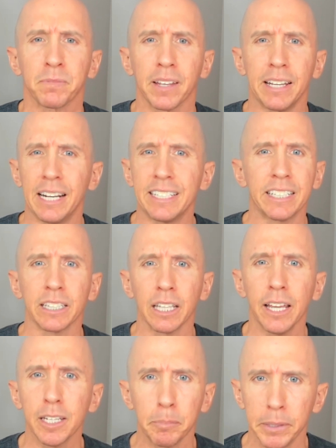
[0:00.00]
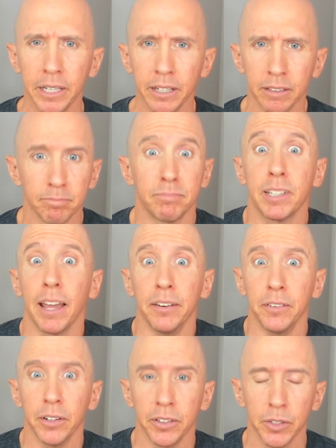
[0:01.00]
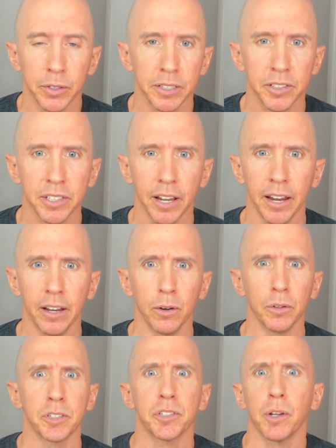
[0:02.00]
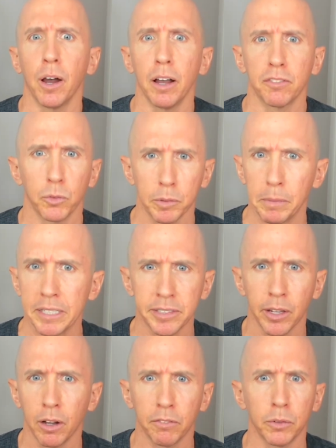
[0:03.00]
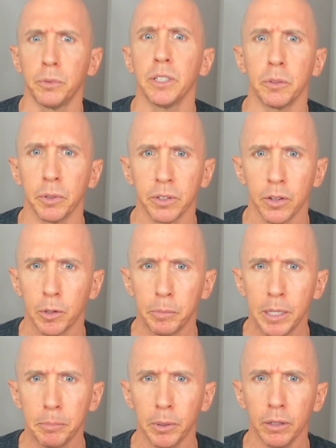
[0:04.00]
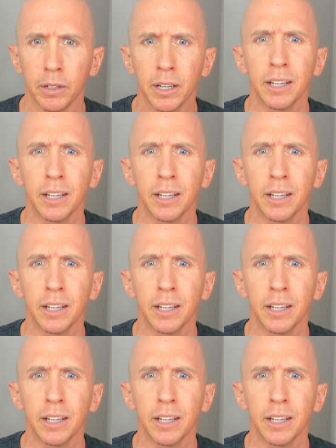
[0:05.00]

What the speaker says: And I didn't like being tender, you could say, or soft with myself or really with other people.